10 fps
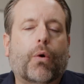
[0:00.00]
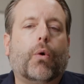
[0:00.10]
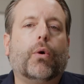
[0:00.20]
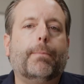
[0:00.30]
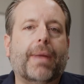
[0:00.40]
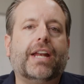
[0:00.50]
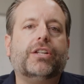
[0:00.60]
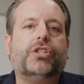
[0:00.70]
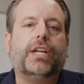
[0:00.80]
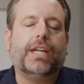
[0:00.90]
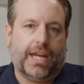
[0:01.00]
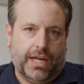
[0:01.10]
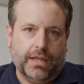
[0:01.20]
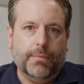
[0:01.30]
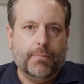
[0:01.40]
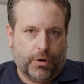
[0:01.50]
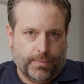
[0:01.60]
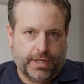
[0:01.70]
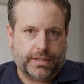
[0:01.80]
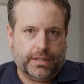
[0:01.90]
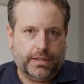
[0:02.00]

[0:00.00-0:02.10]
or managing in the moment.